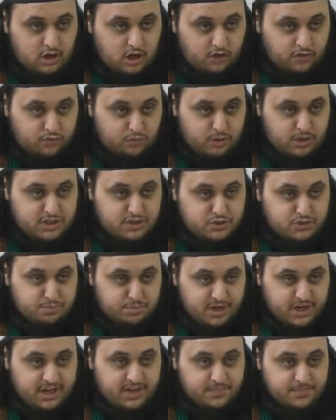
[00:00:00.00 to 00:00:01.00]
of when you
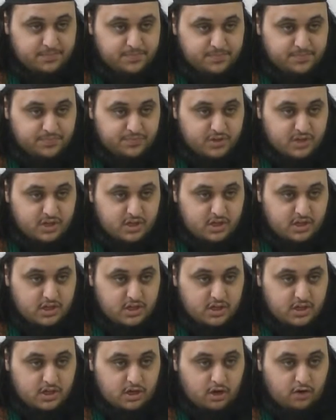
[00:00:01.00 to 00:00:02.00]
pray,
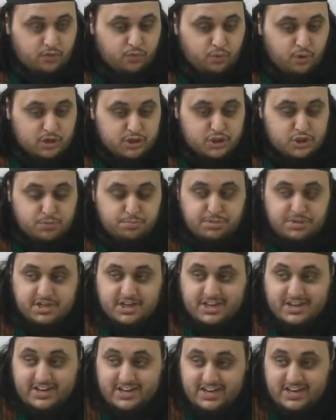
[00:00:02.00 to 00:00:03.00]
of what should be
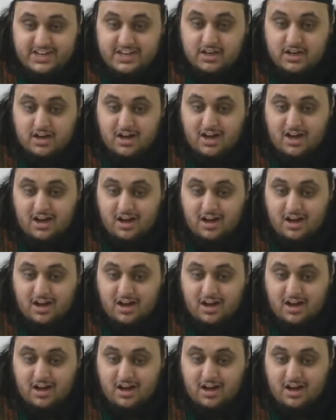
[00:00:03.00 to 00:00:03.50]
clean,